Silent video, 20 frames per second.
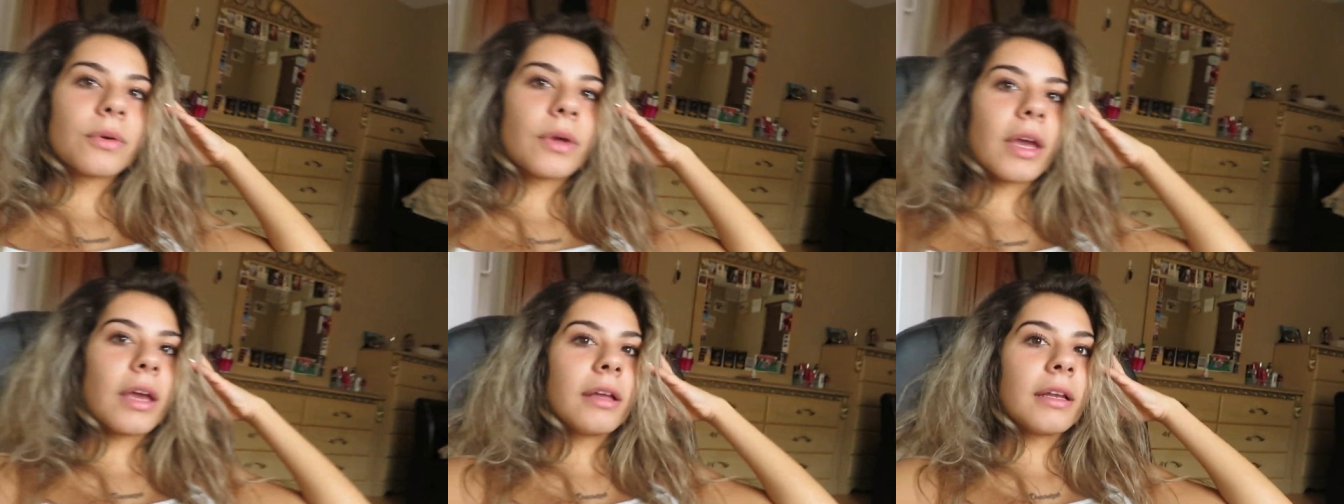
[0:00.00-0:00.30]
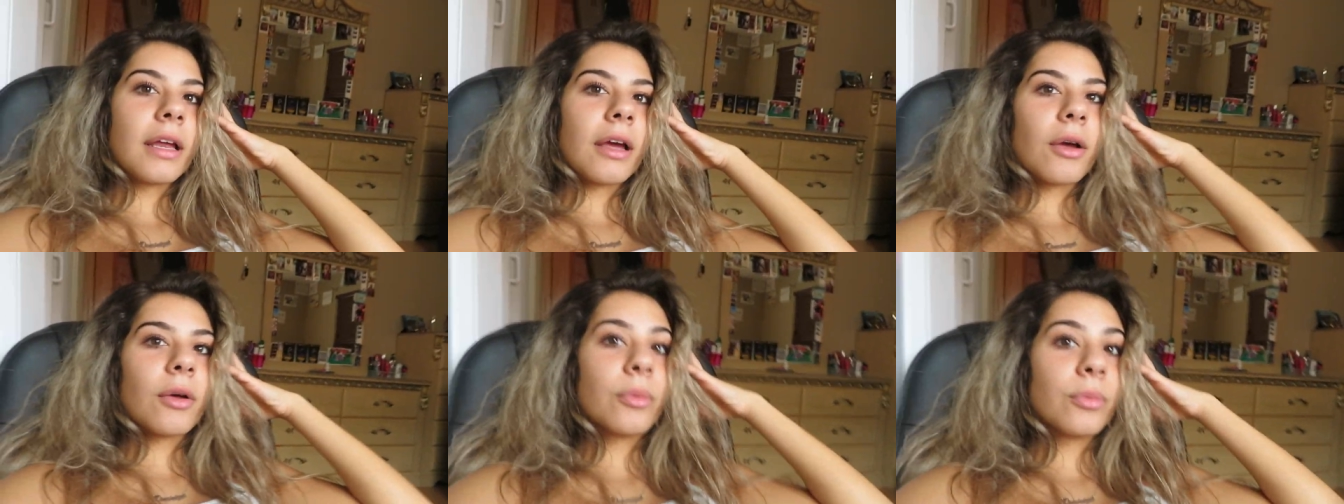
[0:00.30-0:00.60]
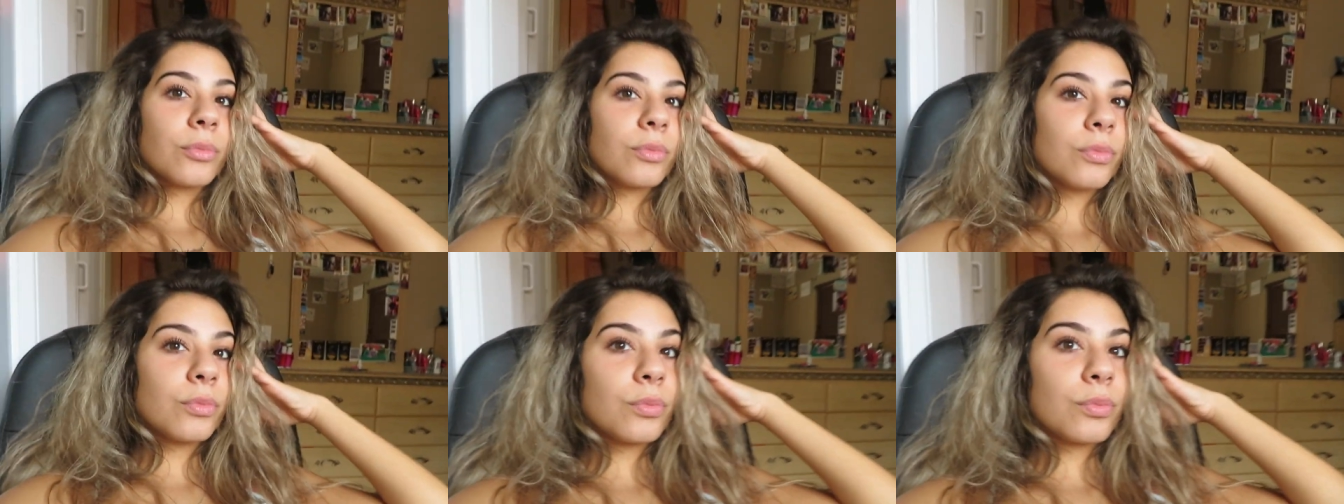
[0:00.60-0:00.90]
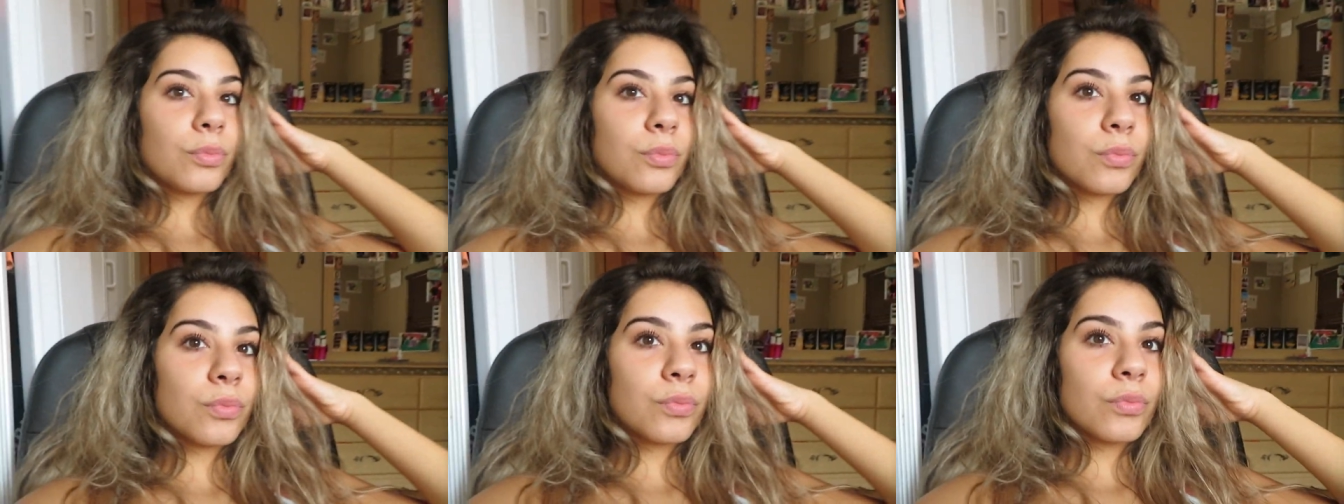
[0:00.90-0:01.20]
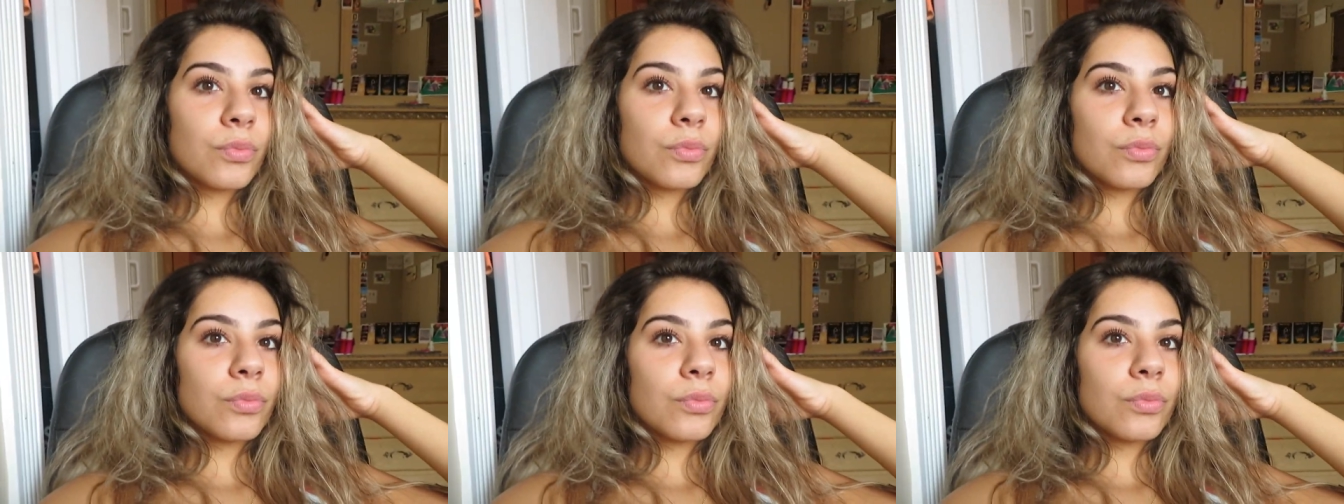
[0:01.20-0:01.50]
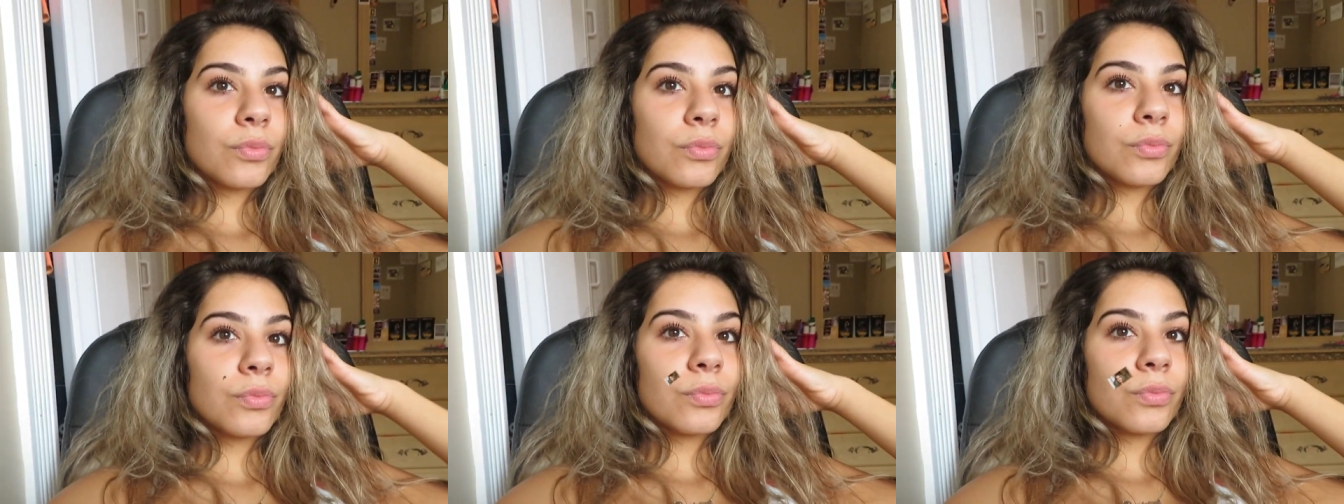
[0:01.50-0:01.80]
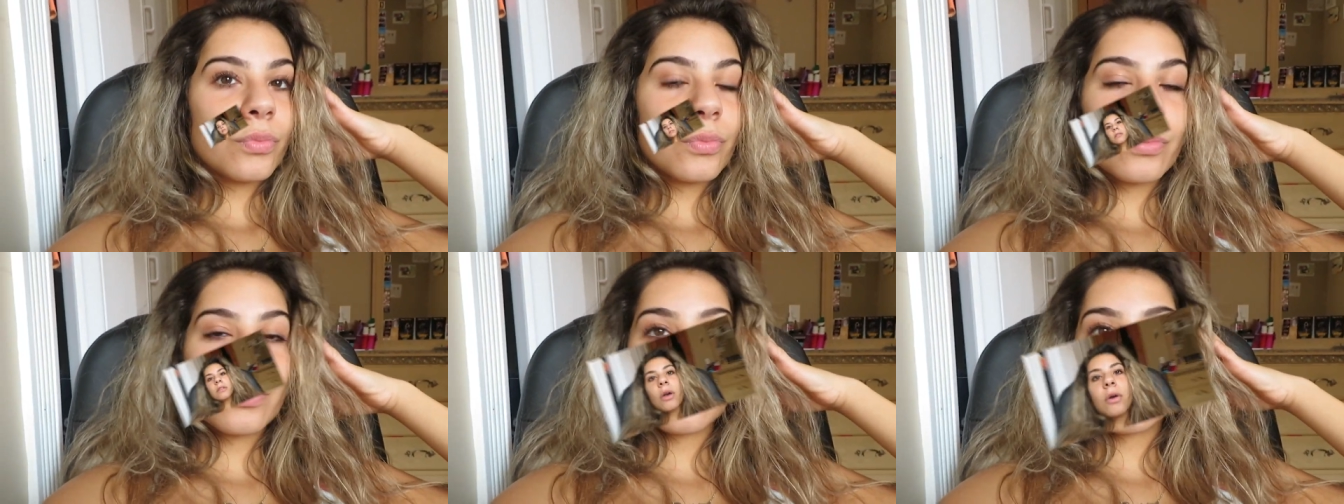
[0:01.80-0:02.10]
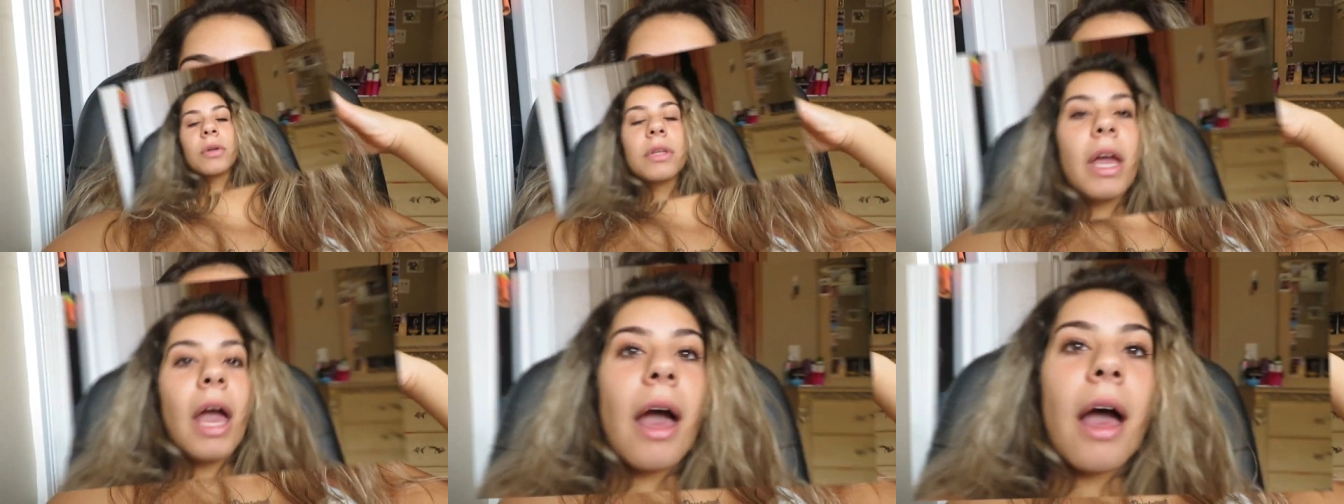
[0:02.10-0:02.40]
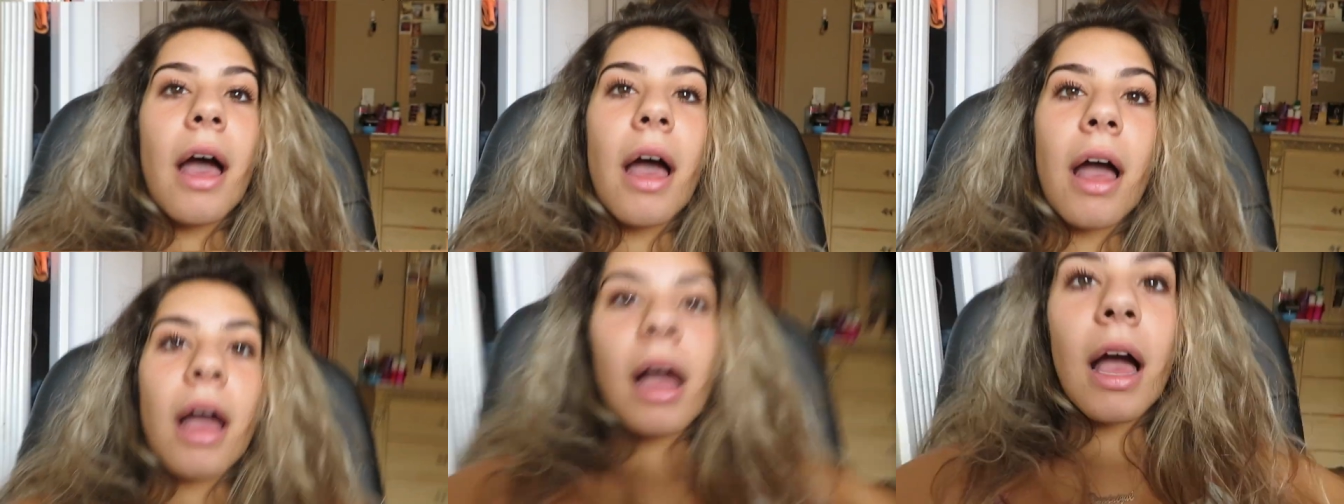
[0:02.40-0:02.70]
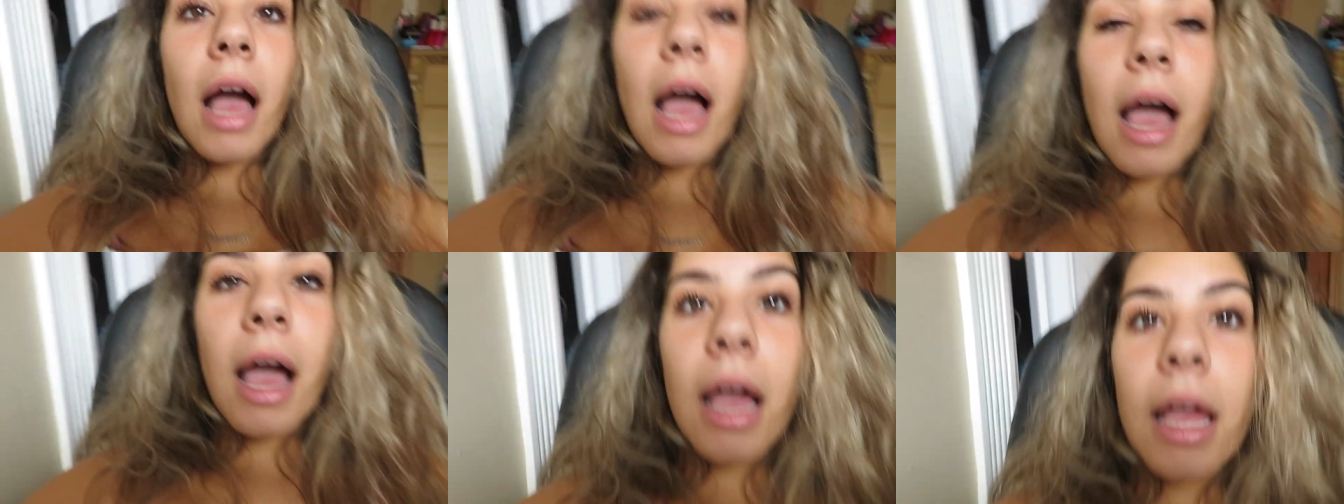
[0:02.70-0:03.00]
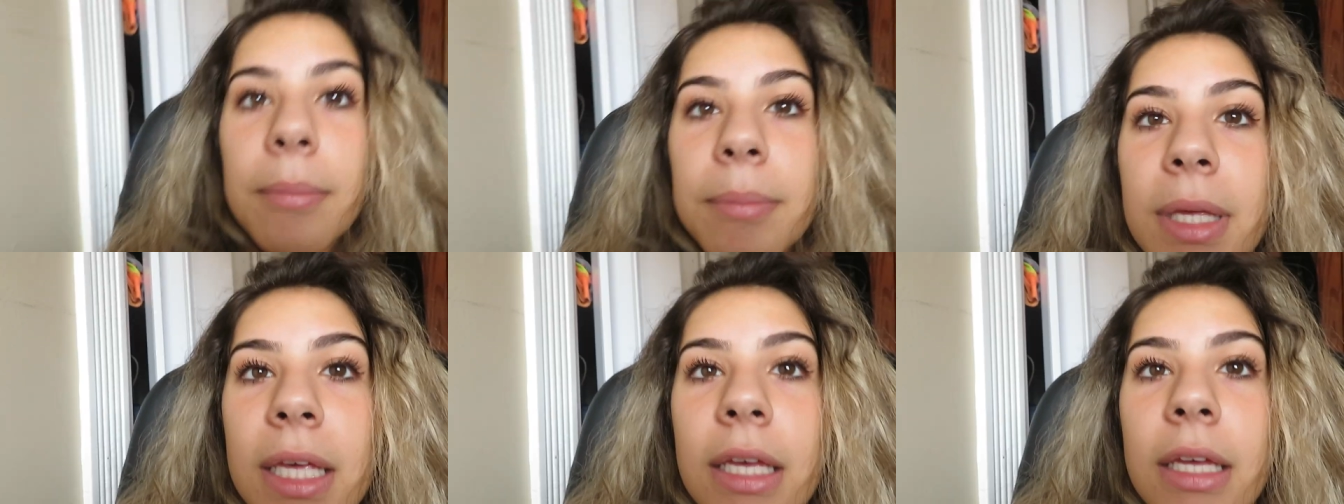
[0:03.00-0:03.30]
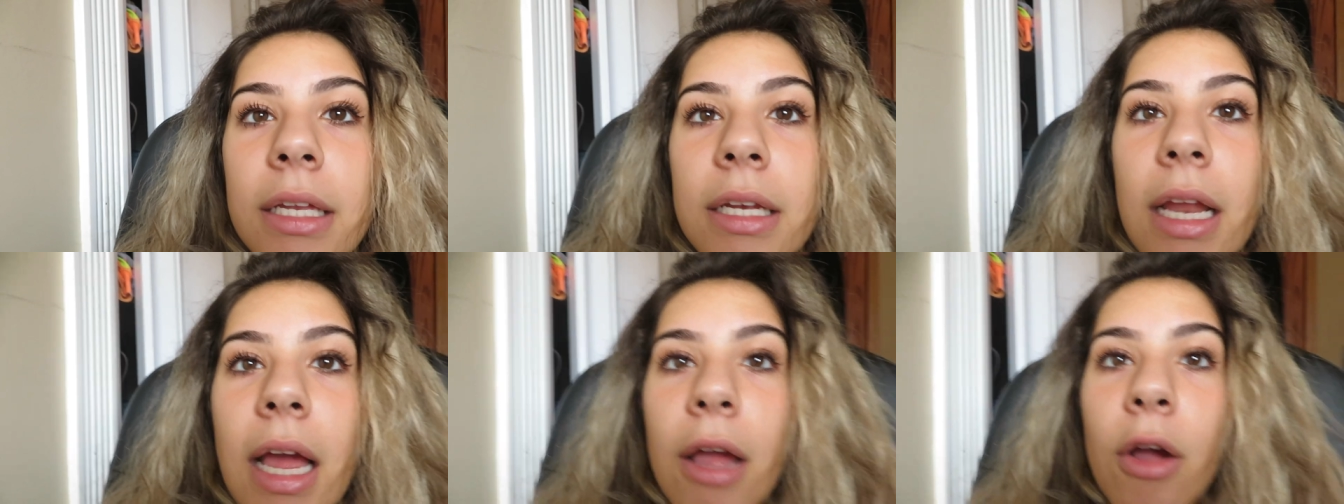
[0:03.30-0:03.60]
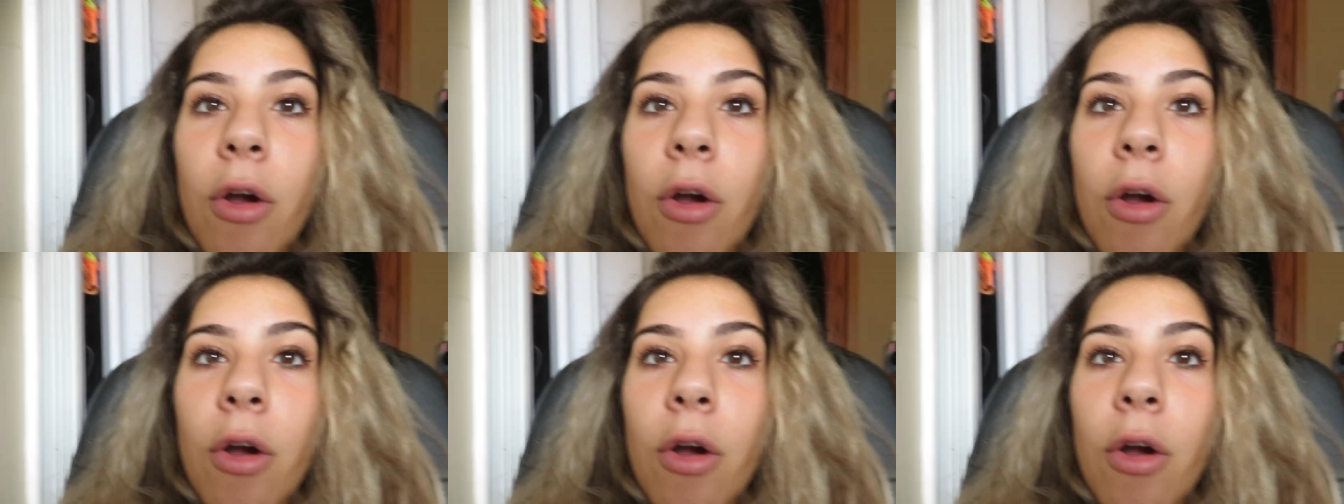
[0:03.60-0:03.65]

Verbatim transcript: okay now. So yeah, I mean,